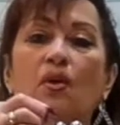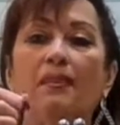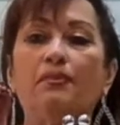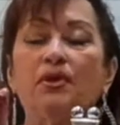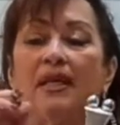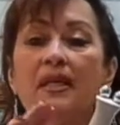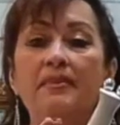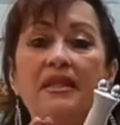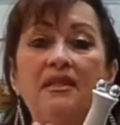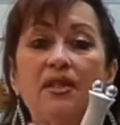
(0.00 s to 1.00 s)
and put a little bit
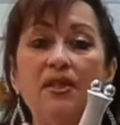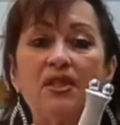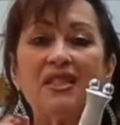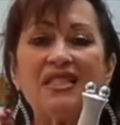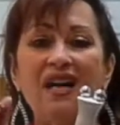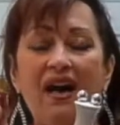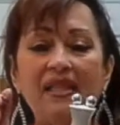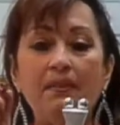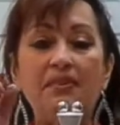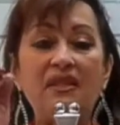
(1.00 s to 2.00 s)
of detergent,
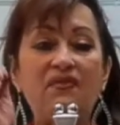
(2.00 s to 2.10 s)
tiny bit,